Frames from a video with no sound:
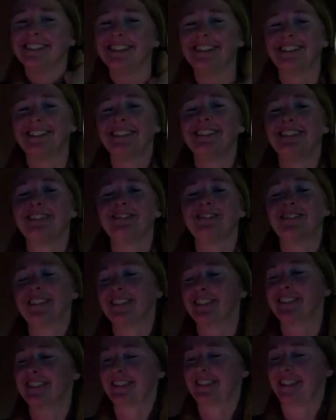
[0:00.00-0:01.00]
It
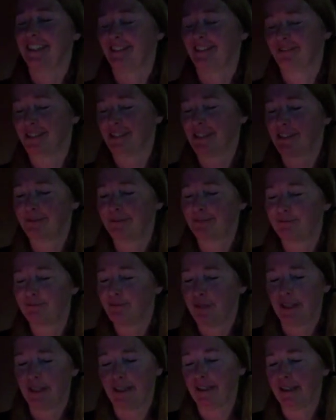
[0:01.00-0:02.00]
worked, and it was
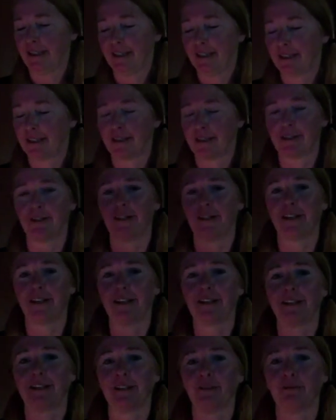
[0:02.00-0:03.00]
really cathartic
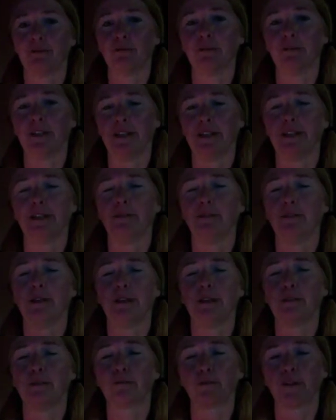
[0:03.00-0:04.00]
and really
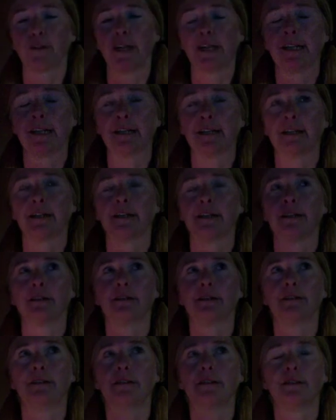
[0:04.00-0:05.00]
freeing, and
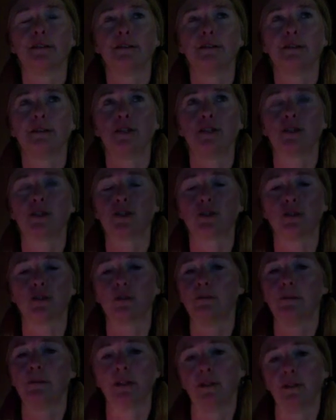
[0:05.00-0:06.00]
it just showed
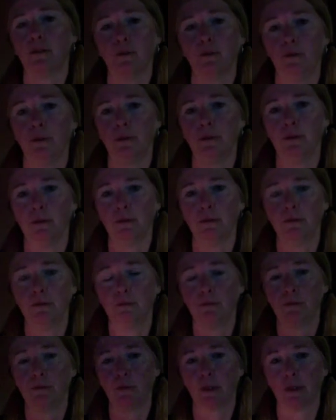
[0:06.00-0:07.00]
me a whole new
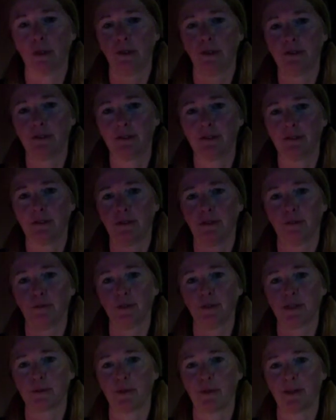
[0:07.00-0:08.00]
world of
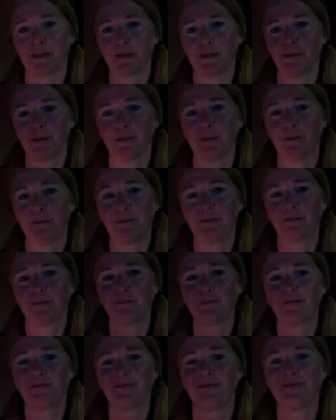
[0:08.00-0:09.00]
what's possible.
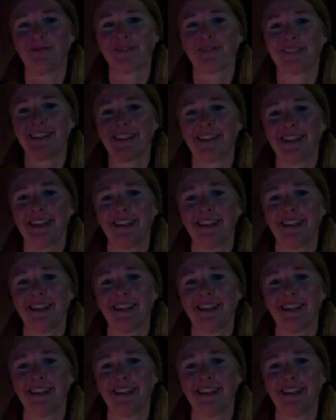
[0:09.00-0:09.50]
And